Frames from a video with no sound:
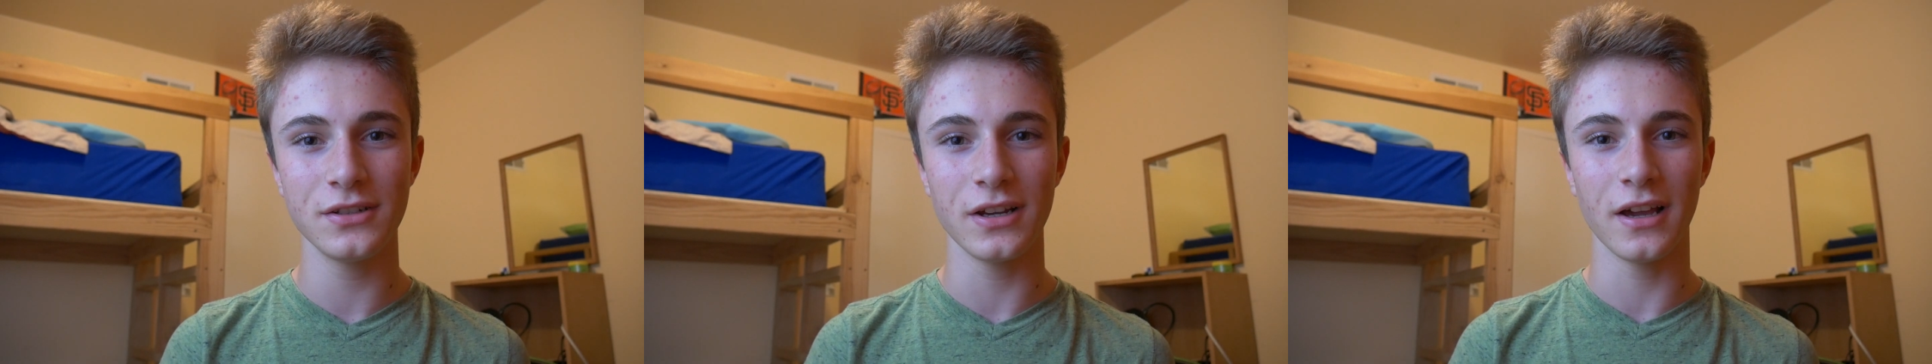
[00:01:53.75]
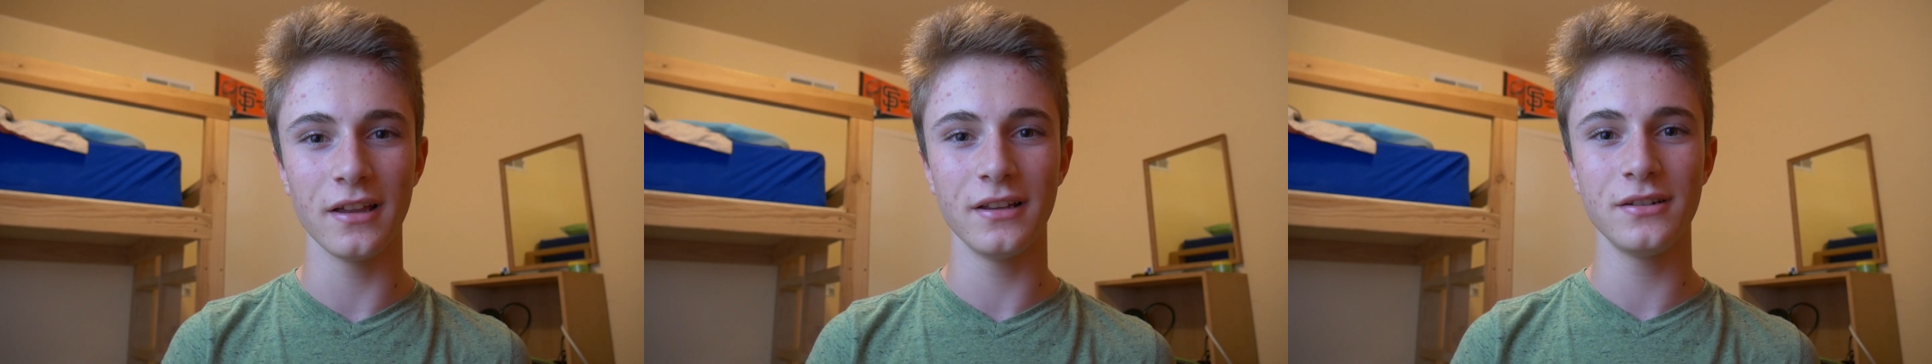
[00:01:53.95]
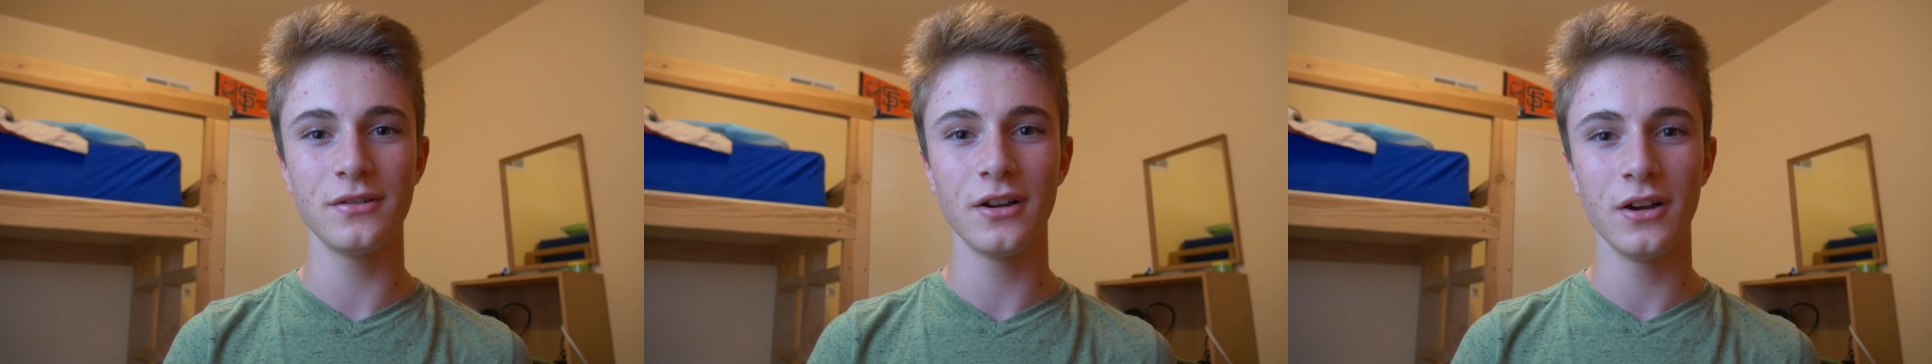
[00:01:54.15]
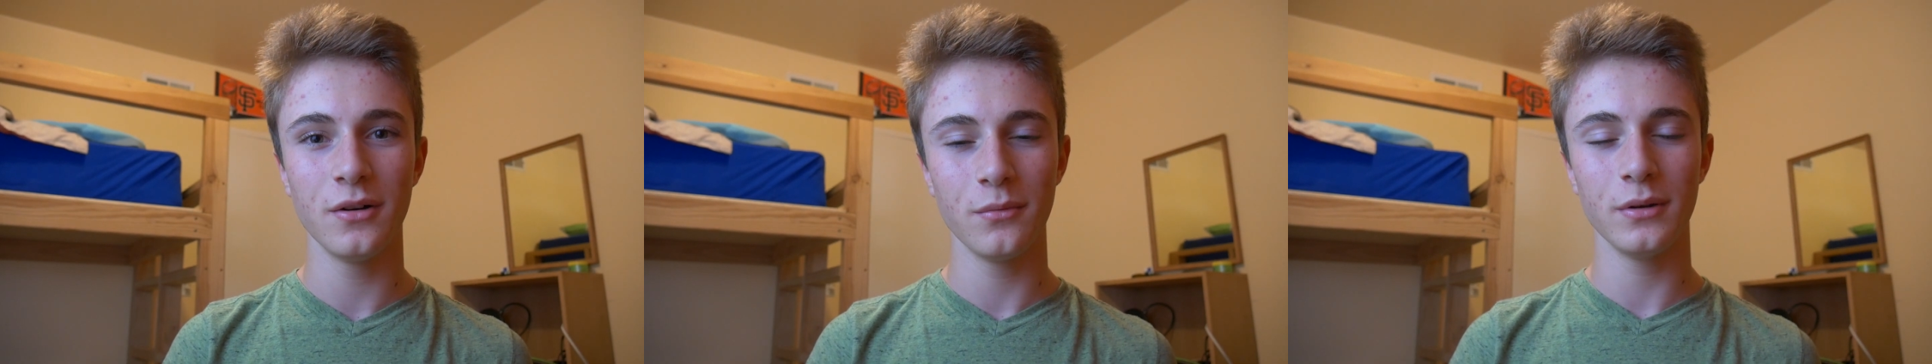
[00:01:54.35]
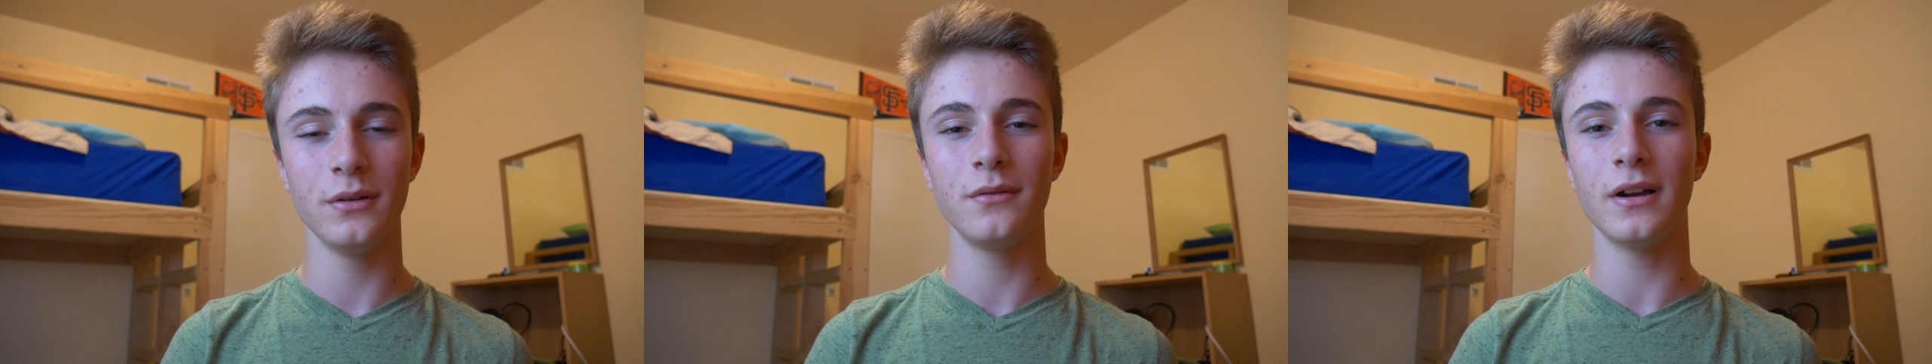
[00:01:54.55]
Challenge,
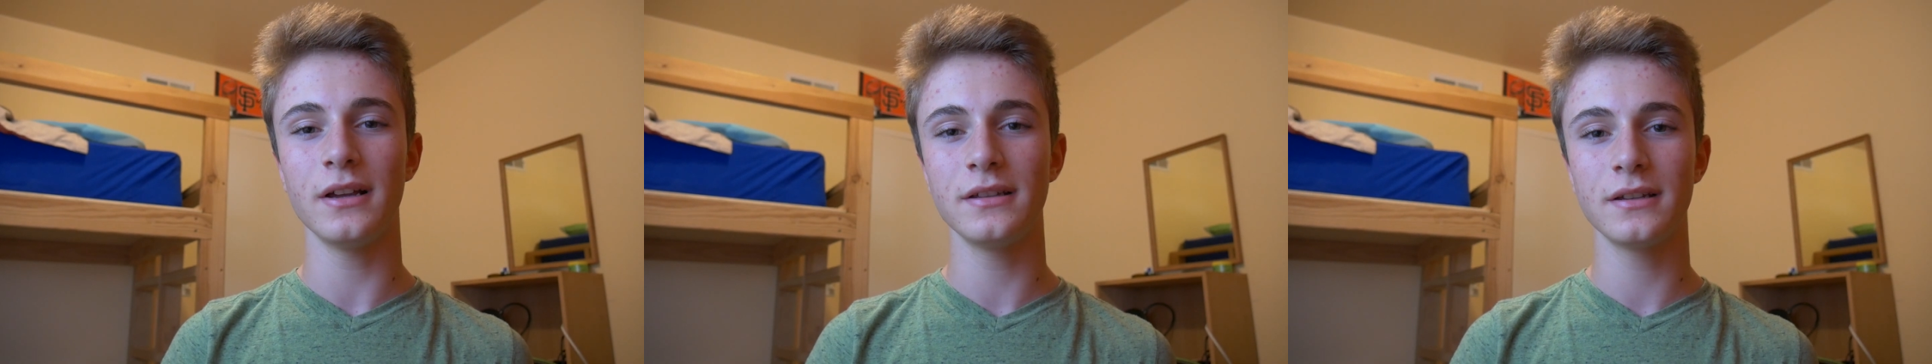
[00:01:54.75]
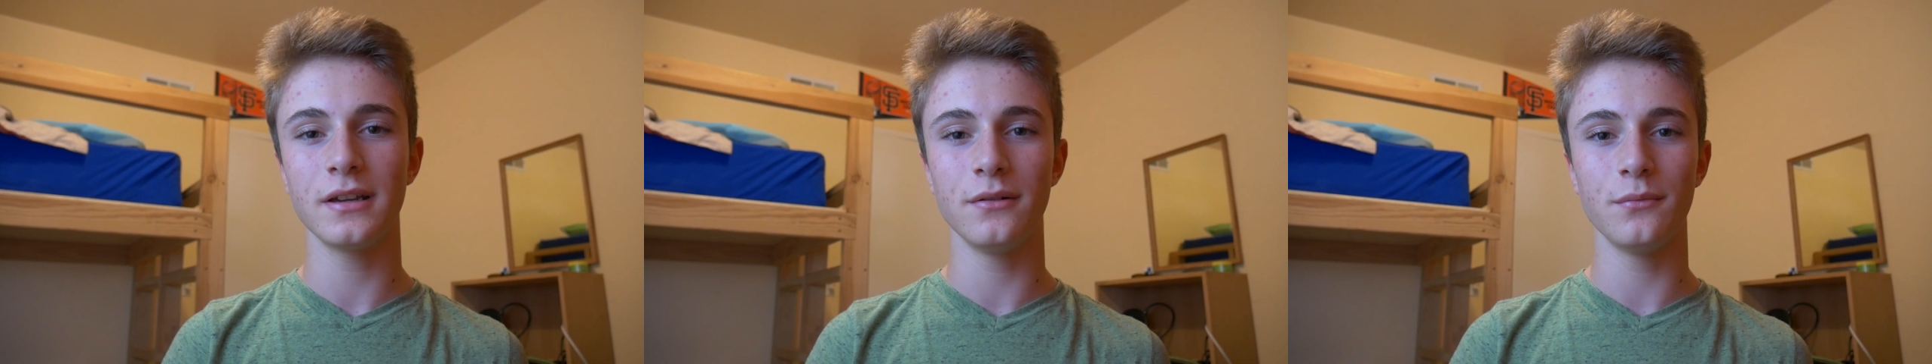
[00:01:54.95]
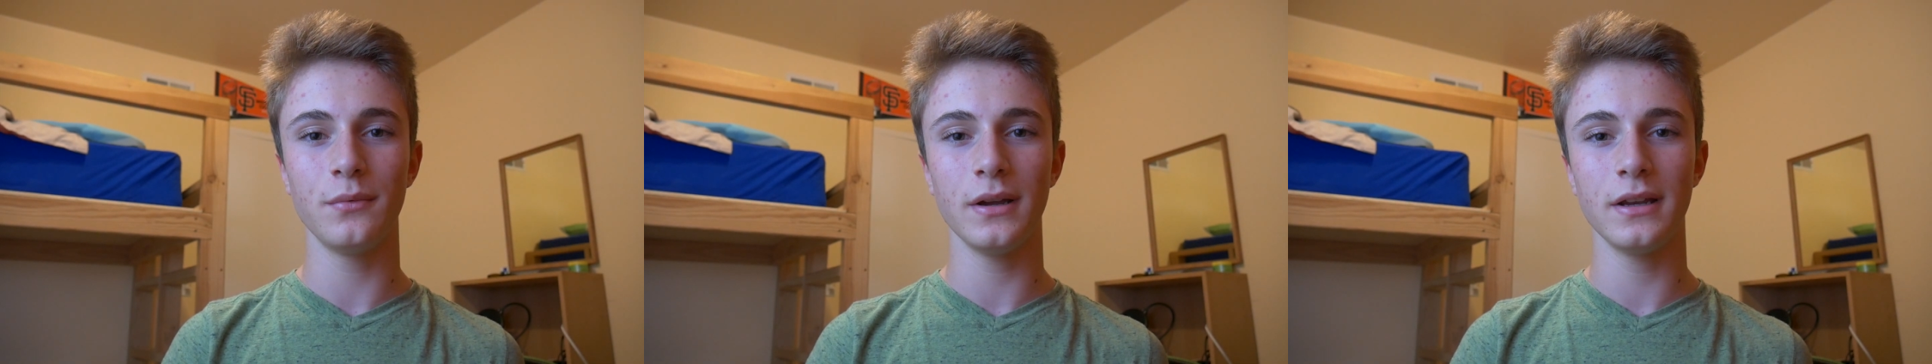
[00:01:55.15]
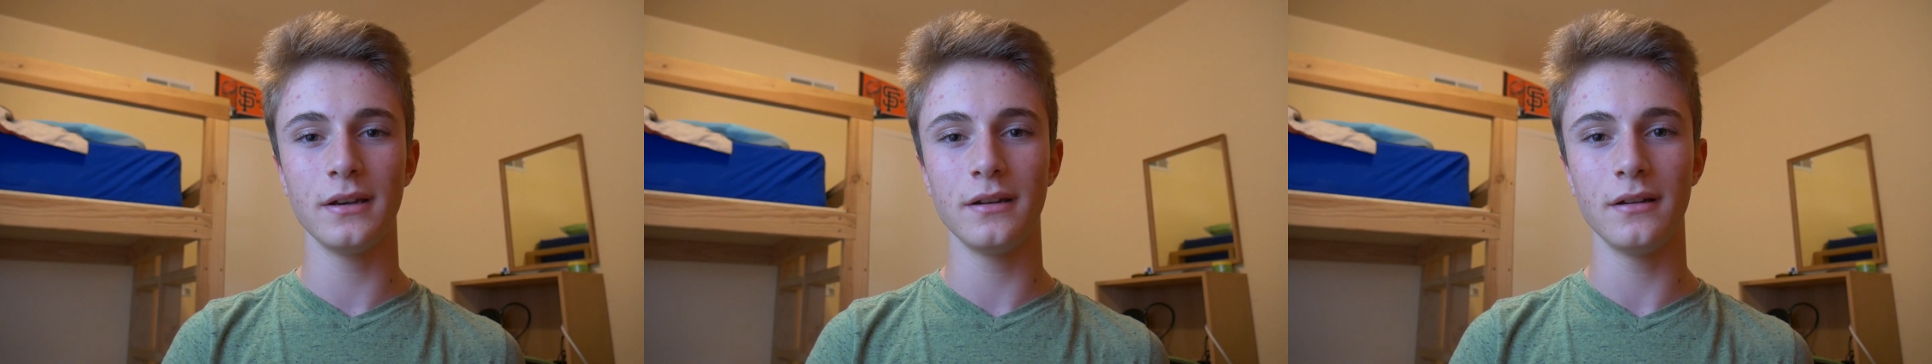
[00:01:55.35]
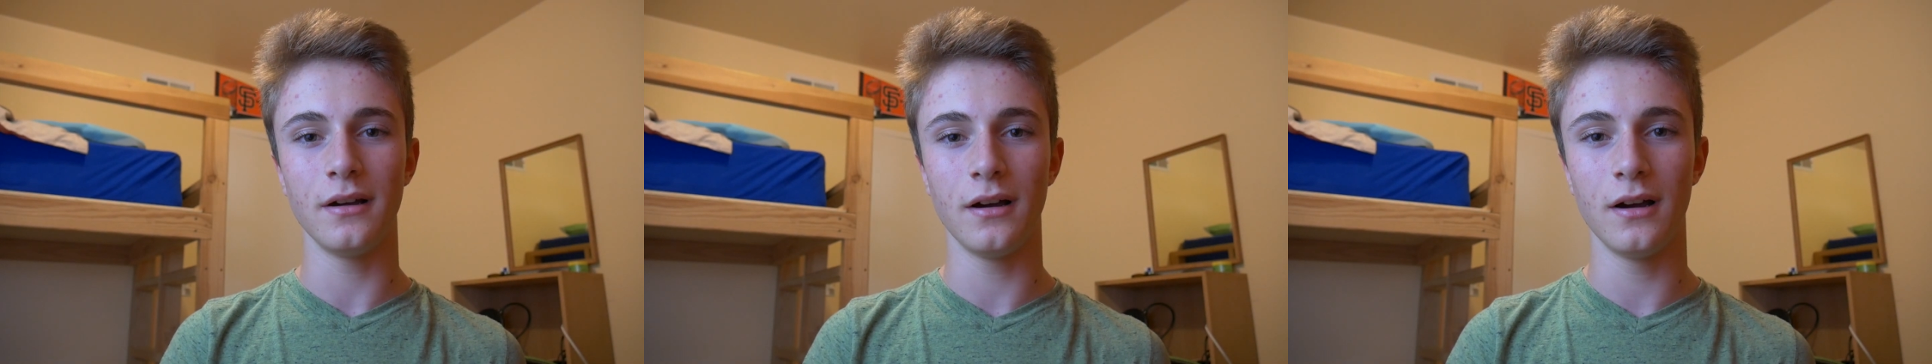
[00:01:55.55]
where you guys can
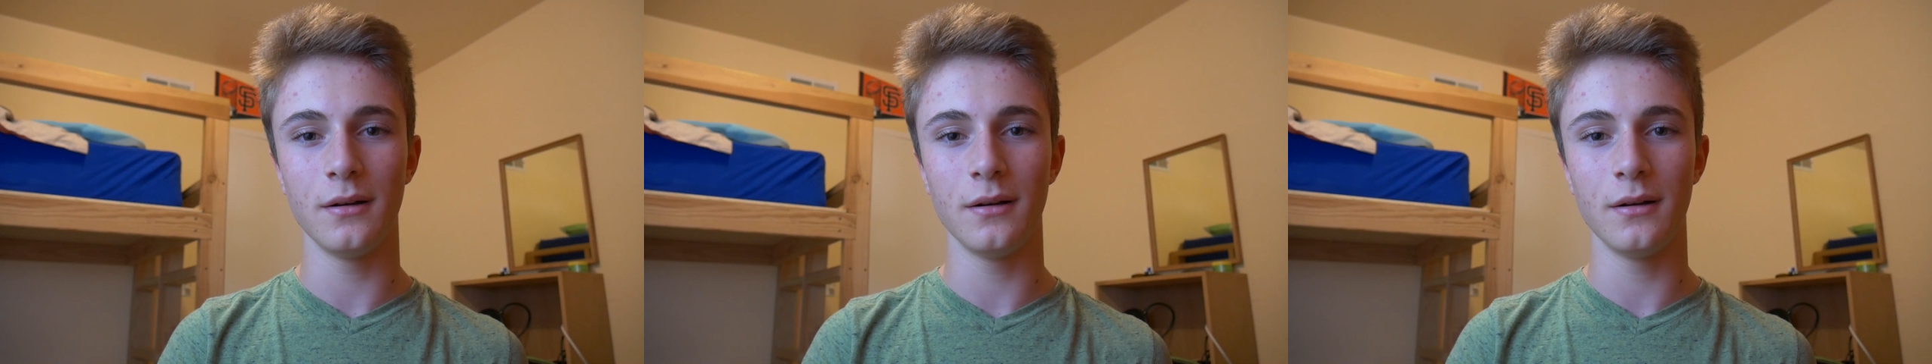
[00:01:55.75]
win